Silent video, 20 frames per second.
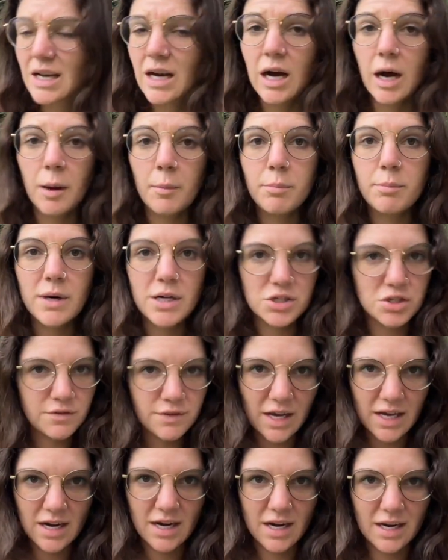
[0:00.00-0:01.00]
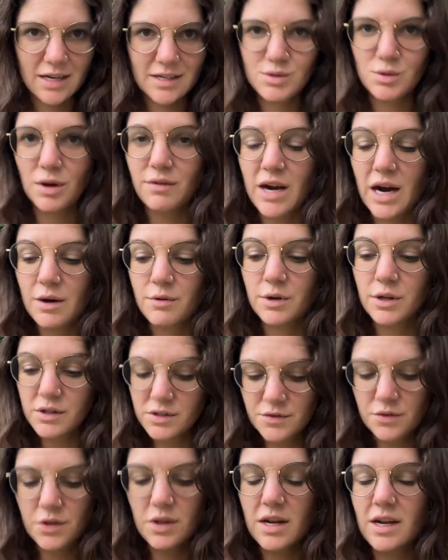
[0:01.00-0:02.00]
a bunch of editing, so I've got
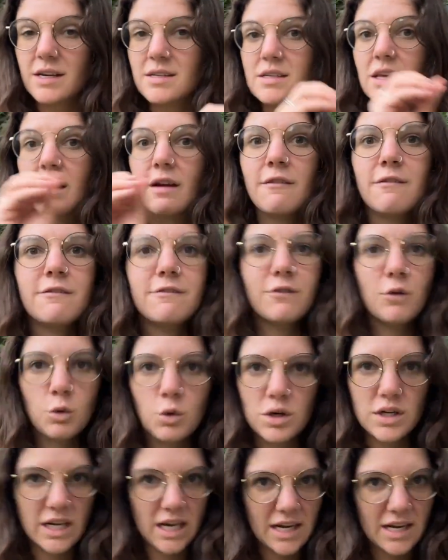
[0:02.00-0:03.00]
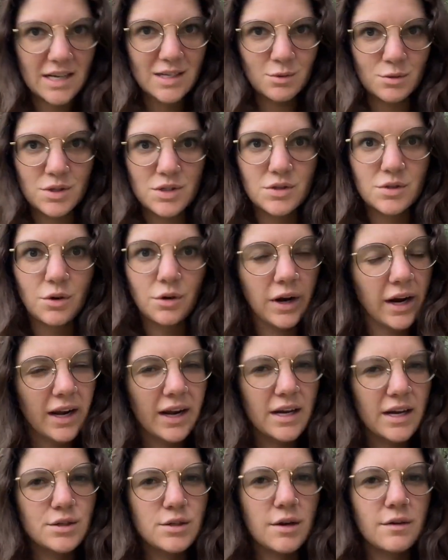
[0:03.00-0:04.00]
reels for the next like 4 days, which is great.
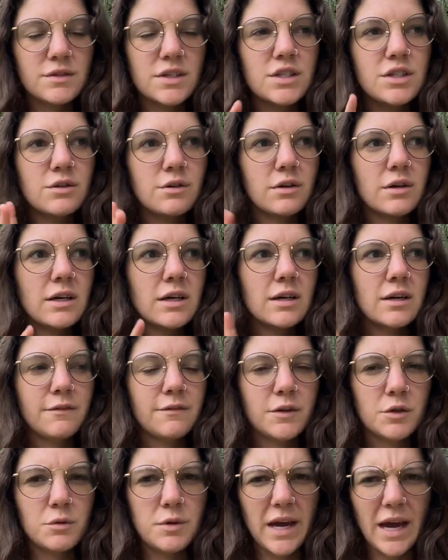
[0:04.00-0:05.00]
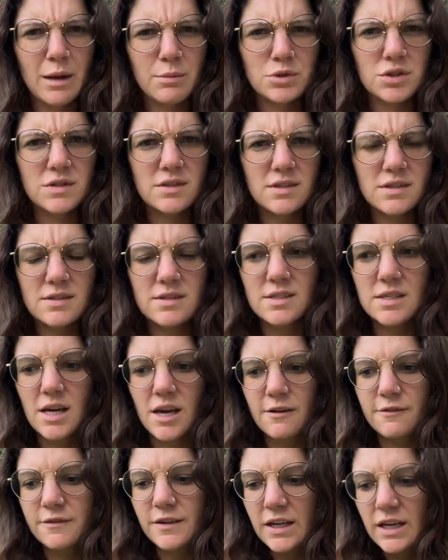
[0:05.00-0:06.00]
I do have to do a few captions and
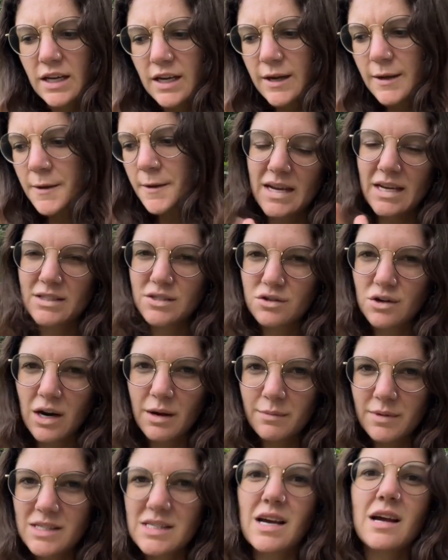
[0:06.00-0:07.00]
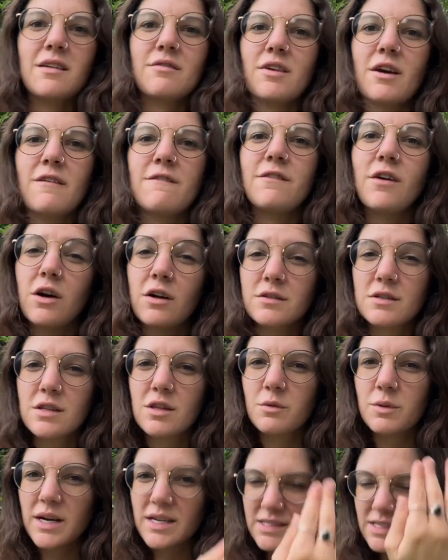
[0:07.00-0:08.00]
stuff. Instagram has kind of like fallen to the
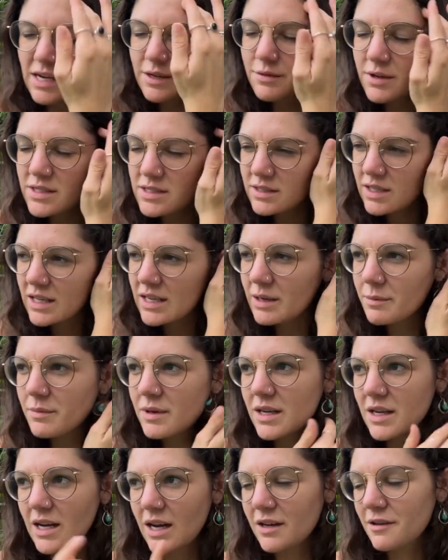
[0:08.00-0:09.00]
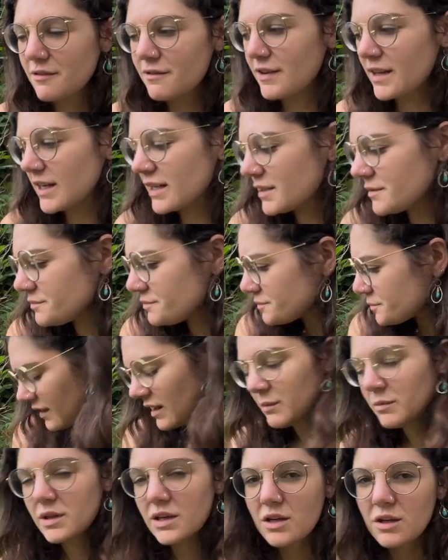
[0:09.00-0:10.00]
wayside recently, and I'm not a fan. I
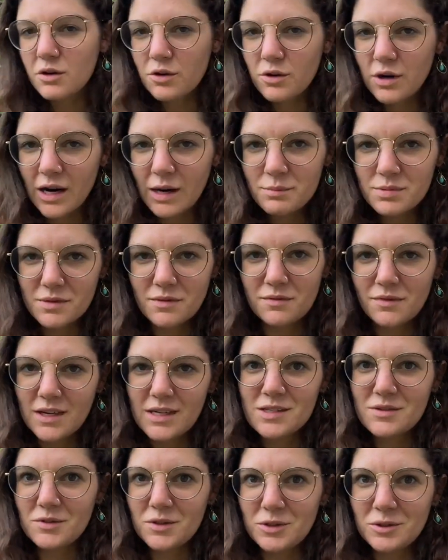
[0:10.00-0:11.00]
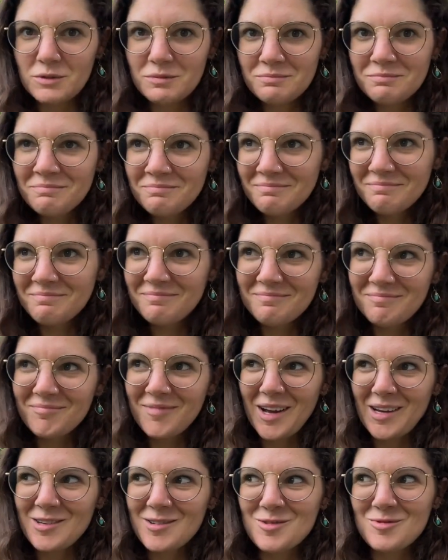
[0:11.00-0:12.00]
think I'm gonna go grab some fast food.
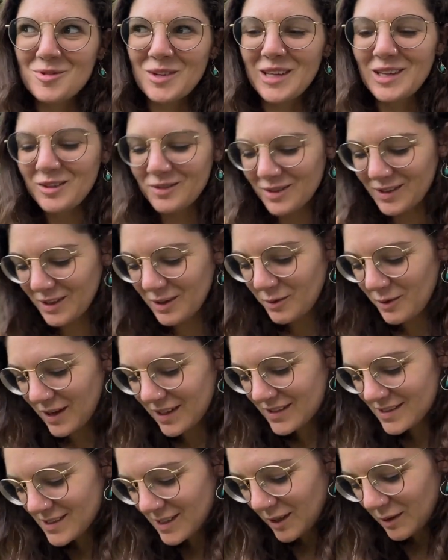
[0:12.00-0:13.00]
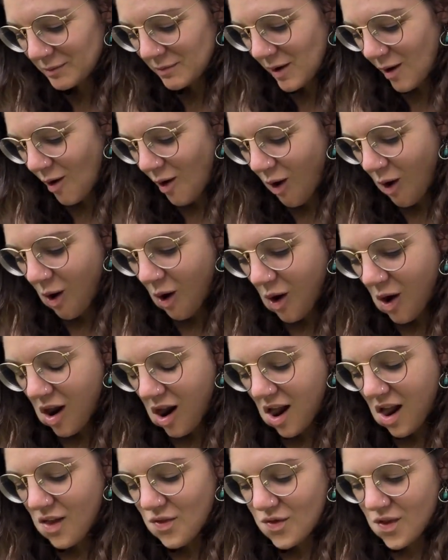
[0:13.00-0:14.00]
I just really, really want some.
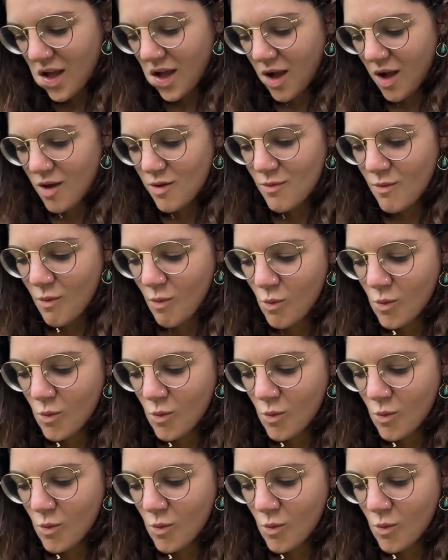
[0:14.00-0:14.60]
And then